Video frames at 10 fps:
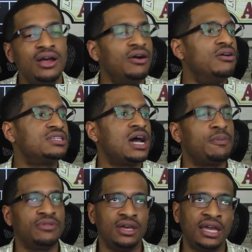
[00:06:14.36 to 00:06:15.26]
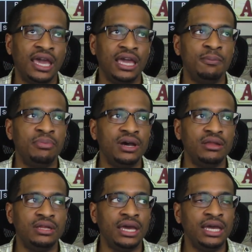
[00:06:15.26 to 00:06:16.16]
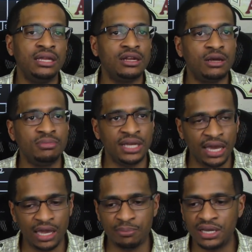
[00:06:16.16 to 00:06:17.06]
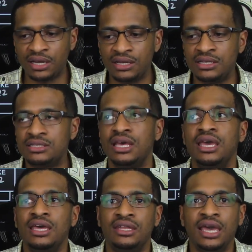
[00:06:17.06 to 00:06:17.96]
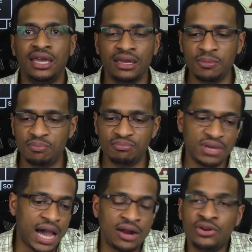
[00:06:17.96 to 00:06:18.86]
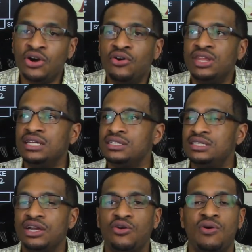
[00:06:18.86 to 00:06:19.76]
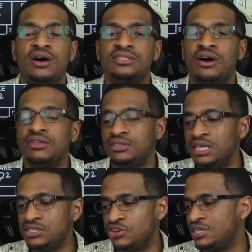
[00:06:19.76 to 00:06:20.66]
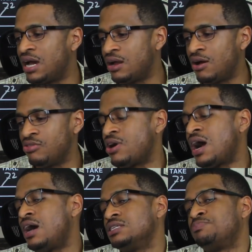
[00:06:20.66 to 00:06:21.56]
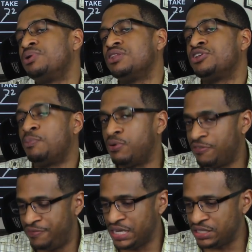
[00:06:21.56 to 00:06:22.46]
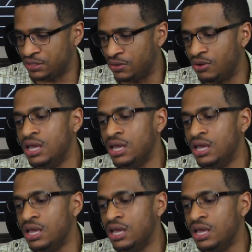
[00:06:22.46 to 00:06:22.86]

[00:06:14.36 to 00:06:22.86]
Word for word: on top of their game, but they ended up dead because they I don't know. They just didn't cross all the T's or dot all their I's, but they're professional.